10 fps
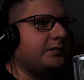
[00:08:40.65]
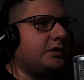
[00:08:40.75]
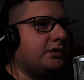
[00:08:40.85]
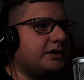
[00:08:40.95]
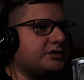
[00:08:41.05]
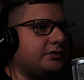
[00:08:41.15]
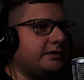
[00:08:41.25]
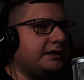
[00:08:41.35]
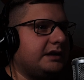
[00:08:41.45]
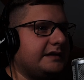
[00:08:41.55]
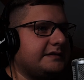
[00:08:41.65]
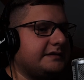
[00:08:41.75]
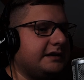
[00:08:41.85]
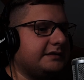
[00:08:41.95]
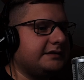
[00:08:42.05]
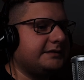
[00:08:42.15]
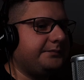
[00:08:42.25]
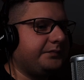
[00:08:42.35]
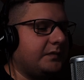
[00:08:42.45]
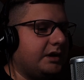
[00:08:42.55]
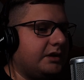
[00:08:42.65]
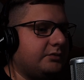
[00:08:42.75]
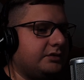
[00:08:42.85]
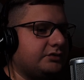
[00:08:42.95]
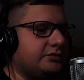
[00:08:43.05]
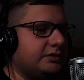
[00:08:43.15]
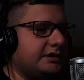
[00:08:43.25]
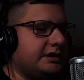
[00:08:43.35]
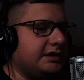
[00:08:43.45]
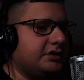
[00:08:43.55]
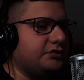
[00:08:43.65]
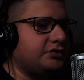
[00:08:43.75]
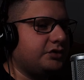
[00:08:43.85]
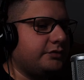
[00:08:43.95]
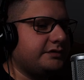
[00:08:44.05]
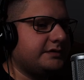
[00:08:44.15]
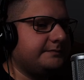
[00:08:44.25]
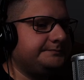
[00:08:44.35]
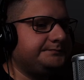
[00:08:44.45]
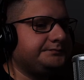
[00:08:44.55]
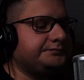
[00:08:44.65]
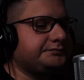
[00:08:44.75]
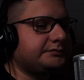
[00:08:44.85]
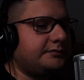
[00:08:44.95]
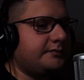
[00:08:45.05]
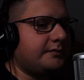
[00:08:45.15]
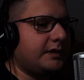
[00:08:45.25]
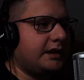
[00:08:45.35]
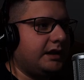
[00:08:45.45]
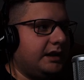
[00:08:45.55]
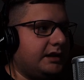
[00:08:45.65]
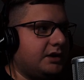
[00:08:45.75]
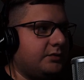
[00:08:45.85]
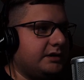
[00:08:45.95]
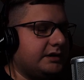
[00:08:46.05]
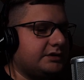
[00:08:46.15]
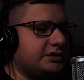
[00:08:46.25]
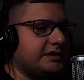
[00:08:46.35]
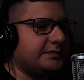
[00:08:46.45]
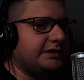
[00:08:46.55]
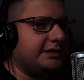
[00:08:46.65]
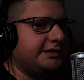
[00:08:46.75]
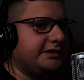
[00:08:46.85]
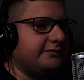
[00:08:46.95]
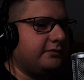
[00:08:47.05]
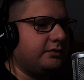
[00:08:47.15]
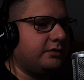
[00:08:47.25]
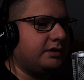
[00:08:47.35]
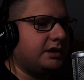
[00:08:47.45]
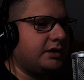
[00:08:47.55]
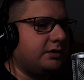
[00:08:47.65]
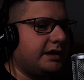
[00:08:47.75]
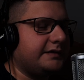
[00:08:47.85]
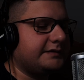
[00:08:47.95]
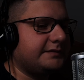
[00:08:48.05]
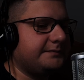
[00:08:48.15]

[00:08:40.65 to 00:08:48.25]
Okay, so with the light selected, I'm going to click here, use nodes. And now we can adjust material for our light.